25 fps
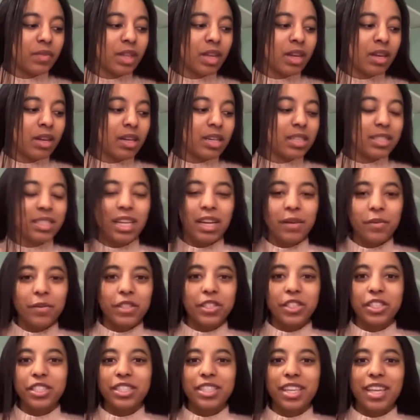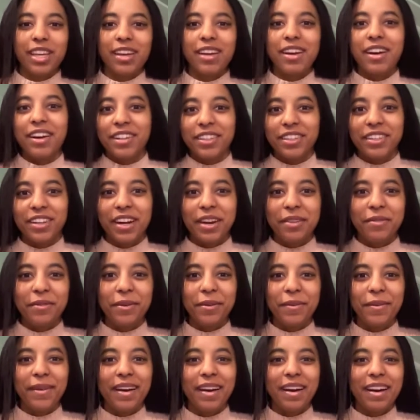because I was just like color
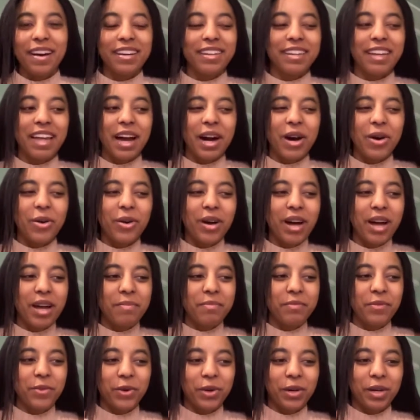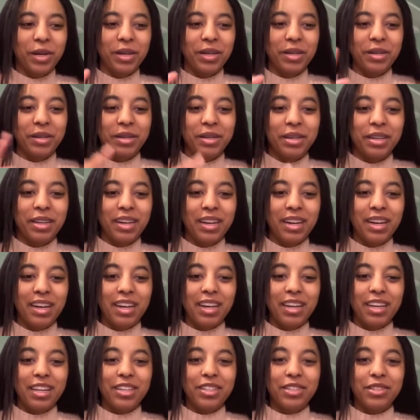everywhere. Now I'm more
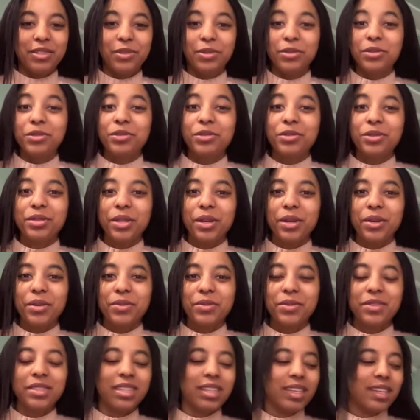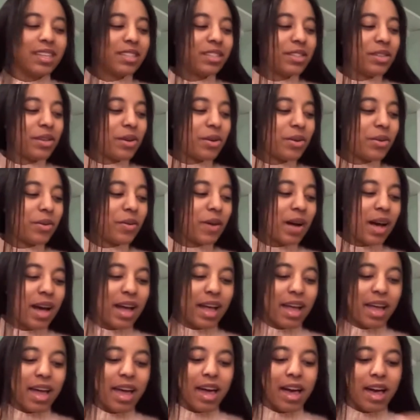neutral tone, so I
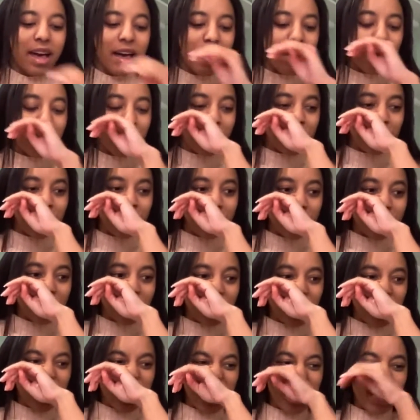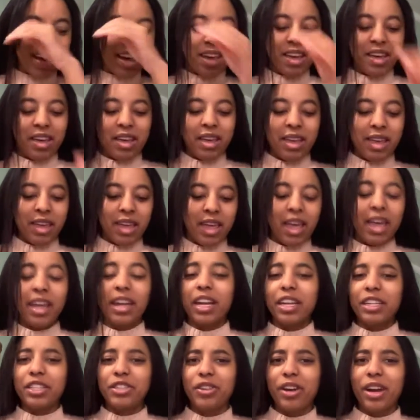have, and
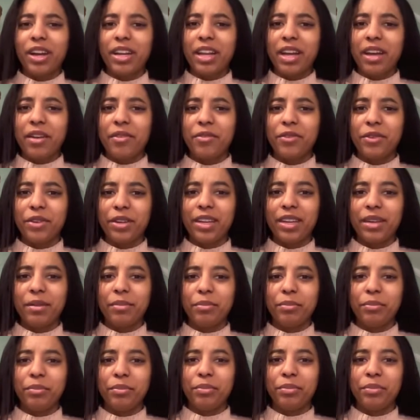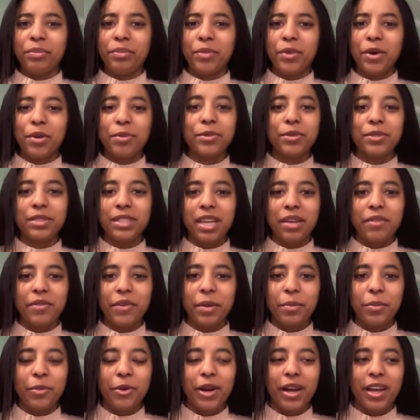I tried almost every
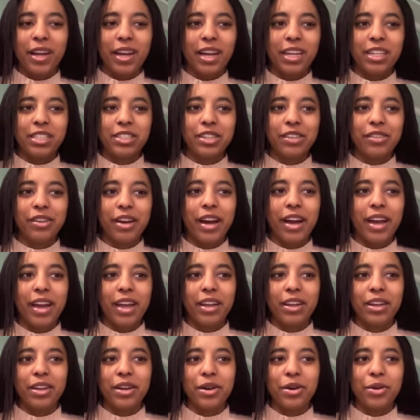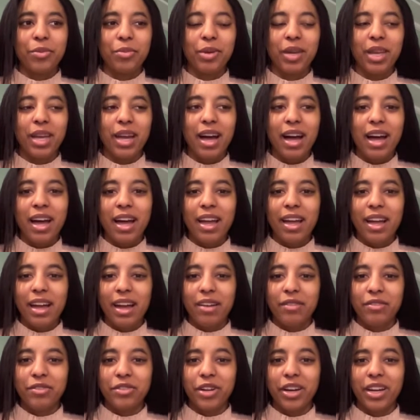brand. I tried OPI,
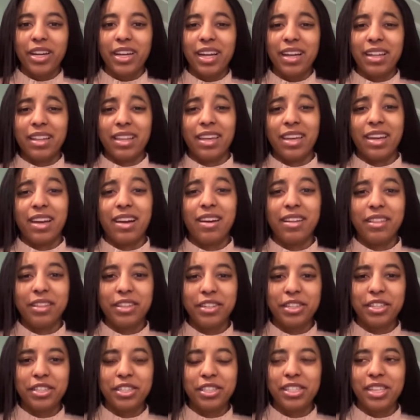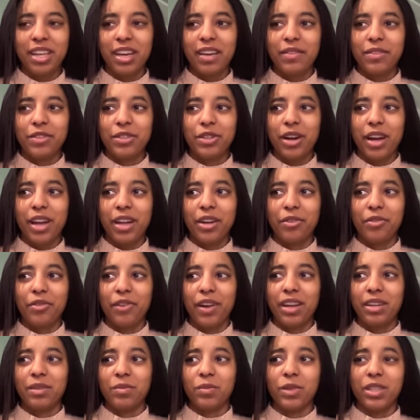I've tried LA Colors, I've tried a
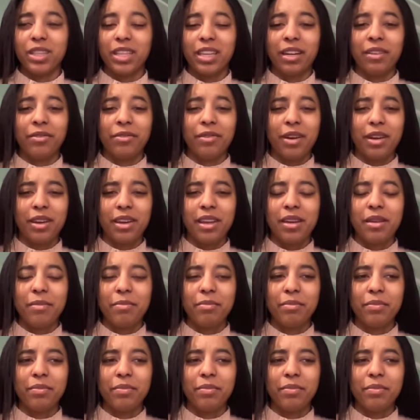random one that I found at